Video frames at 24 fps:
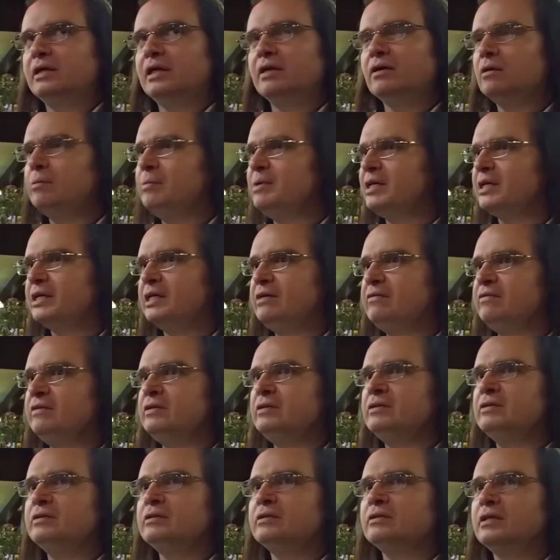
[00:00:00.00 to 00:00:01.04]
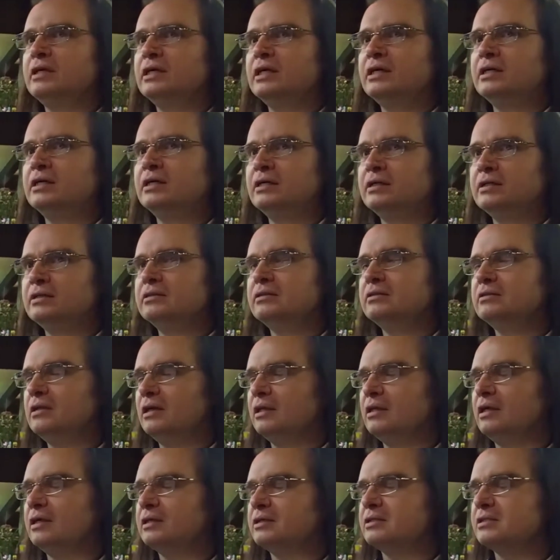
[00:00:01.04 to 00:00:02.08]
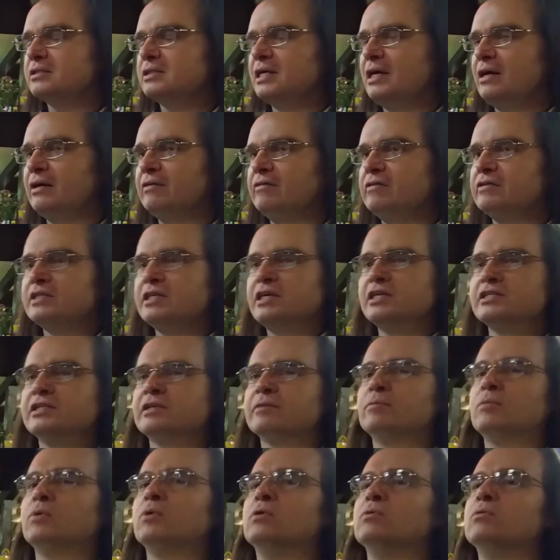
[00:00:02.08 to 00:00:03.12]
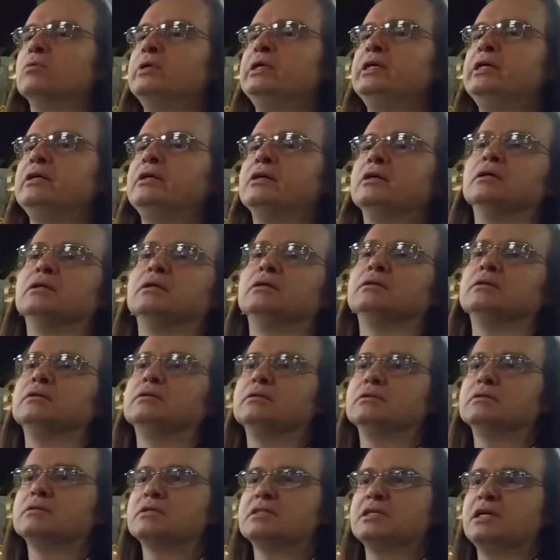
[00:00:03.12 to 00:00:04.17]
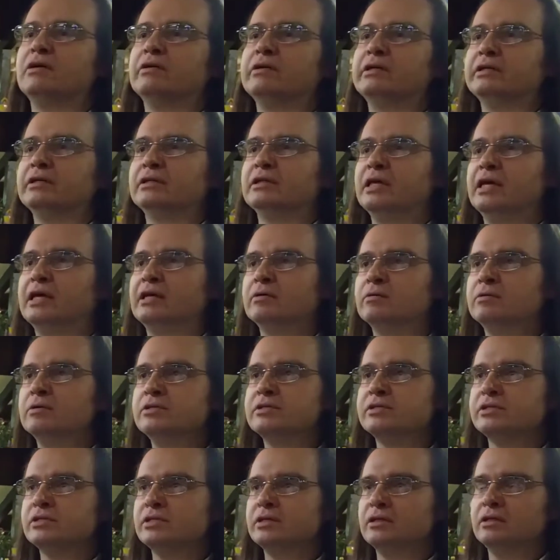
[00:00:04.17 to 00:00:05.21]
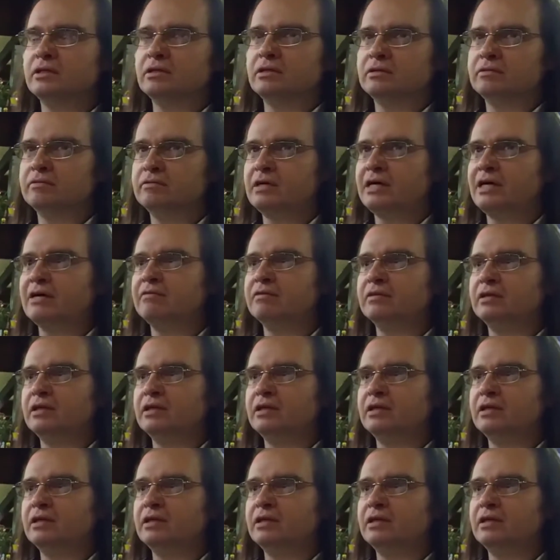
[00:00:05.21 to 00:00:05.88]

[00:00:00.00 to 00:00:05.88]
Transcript: Arabic even? It, it, I like the sound of it. It sounds like more regal sounding language than High